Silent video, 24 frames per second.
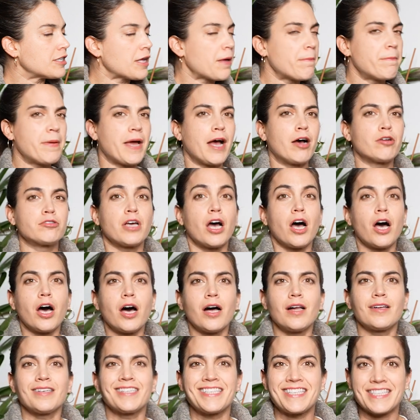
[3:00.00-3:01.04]
about
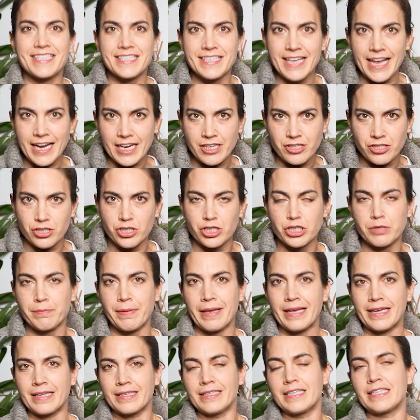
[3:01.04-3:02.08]
all sectors
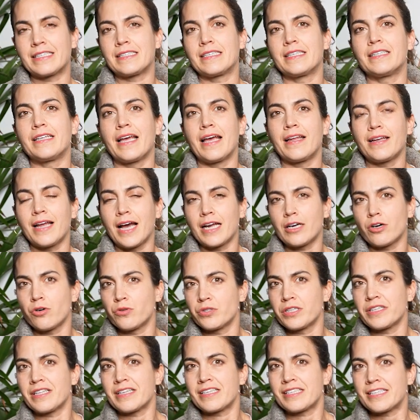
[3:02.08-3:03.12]
being enlisted, and not
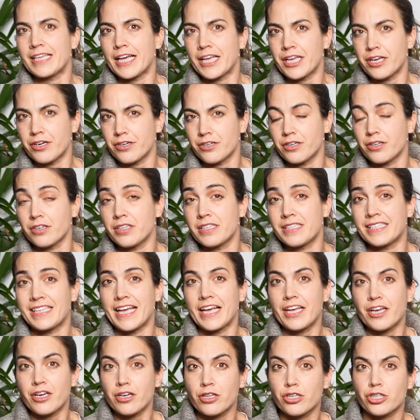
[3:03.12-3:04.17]
only the
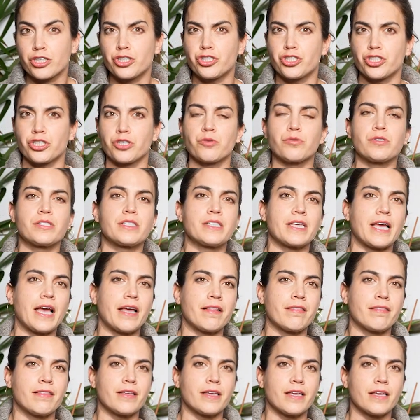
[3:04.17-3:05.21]
secular Jews
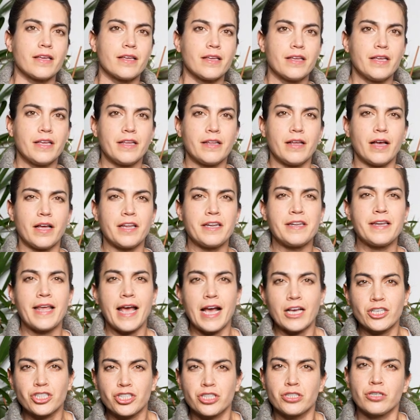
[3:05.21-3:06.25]
and the
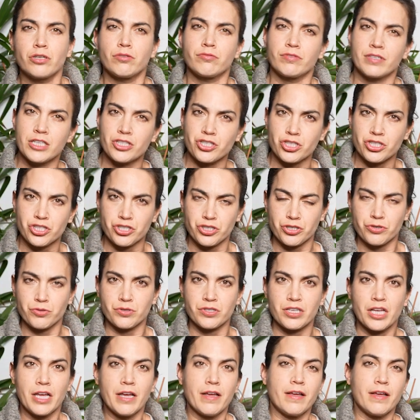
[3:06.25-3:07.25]
national religious Jews.